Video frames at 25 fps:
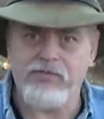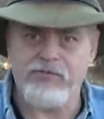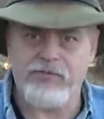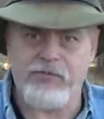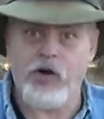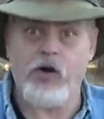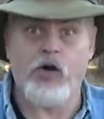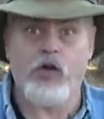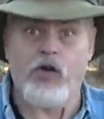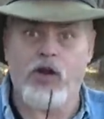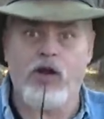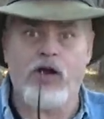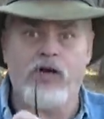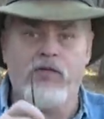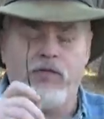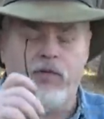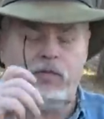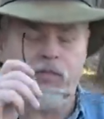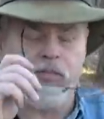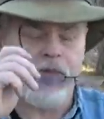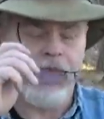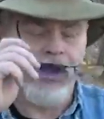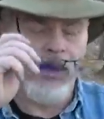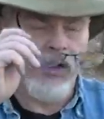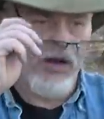full of
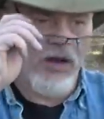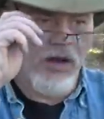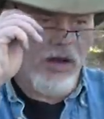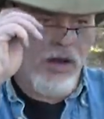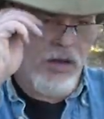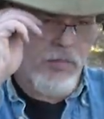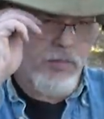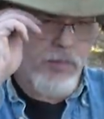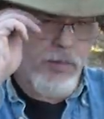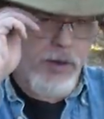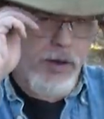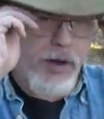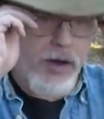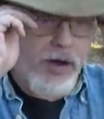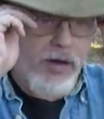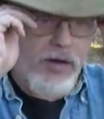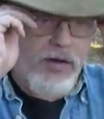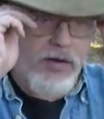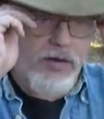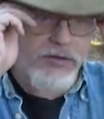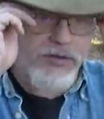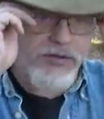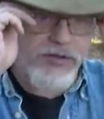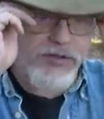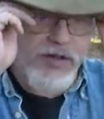them
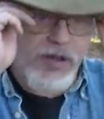because